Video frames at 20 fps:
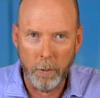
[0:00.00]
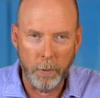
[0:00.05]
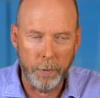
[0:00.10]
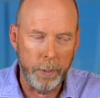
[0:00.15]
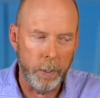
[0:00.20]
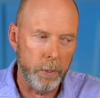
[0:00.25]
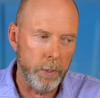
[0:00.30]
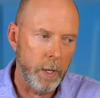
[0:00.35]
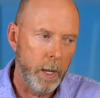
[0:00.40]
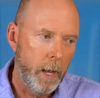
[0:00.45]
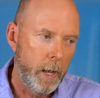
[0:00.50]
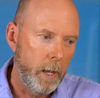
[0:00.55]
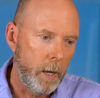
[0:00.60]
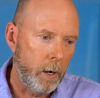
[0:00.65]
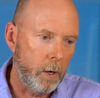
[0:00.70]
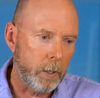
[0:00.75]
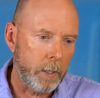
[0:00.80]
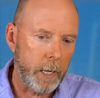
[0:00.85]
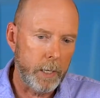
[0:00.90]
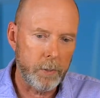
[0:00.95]
There's
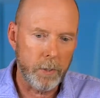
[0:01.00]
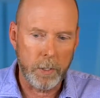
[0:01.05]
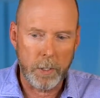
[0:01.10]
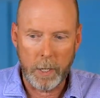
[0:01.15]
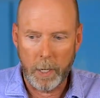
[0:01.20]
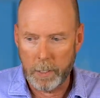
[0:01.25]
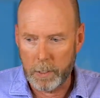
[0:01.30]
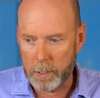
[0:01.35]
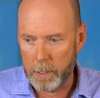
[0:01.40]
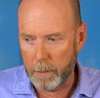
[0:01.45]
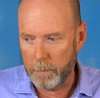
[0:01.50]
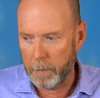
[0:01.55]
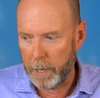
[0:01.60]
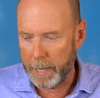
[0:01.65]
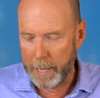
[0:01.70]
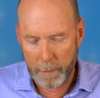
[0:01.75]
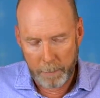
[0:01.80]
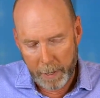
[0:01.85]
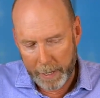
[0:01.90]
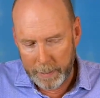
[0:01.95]
all kinds of studies done
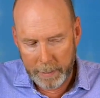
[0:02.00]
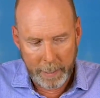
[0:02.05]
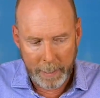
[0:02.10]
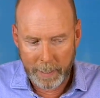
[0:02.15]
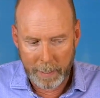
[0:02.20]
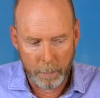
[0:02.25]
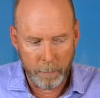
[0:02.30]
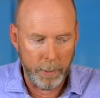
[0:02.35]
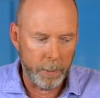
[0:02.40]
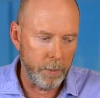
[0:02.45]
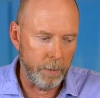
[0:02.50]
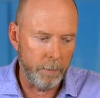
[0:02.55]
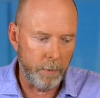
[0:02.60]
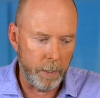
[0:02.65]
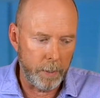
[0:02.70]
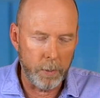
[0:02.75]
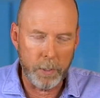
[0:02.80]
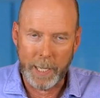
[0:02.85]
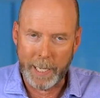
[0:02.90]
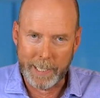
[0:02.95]
by MIT and a bunch of
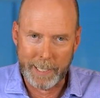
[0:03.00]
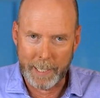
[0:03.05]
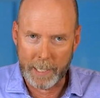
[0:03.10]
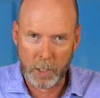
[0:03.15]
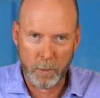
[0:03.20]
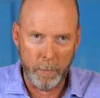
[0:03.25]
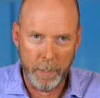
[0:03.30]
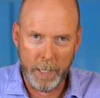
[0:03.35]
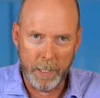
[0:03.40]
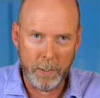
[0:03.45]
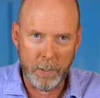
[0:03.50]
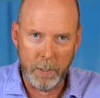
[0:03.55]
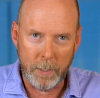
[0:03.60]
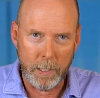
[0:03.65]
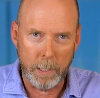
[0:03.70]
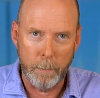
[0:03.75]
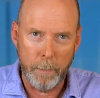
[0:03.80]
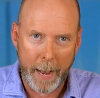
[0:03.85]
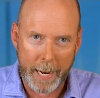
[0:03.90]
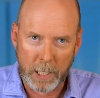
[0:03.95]
others that 6 minutes is
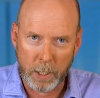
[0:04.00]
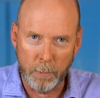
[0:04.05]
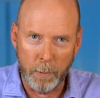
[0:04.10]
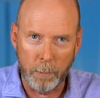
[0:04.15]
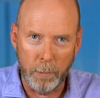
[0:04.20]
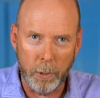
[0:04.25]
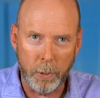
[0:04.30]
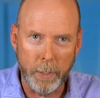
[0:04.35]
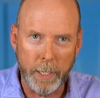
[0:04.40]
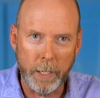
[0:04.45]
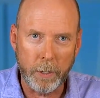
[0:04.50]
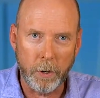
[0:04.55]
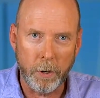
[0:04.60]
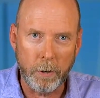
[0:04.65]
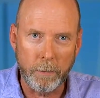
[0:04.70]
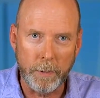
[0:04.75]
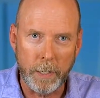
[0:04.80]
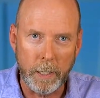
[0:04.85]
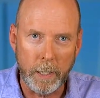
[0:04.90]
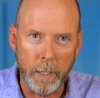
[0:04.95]
the maximum learning
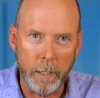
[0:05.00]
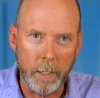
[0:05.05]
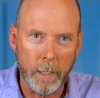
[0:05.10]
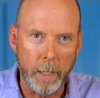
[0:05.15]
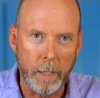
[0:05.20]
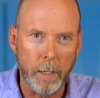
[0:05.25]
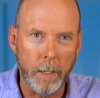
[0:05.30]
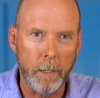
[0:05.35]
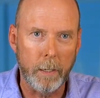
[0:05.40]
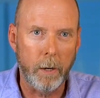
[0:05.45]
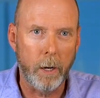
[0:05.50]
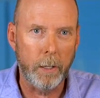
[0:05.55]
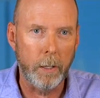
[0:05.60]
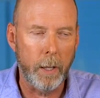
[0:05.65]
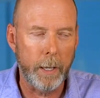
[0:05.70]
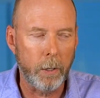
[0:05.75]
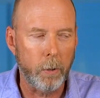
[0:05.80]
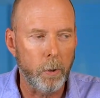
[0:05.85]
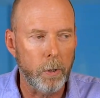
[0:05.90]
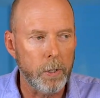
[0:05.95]
curve in an
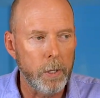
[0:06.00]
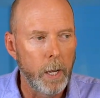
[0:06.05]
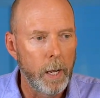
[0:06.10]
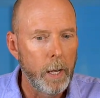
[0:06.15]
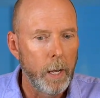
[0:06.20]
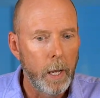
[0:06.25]
online course.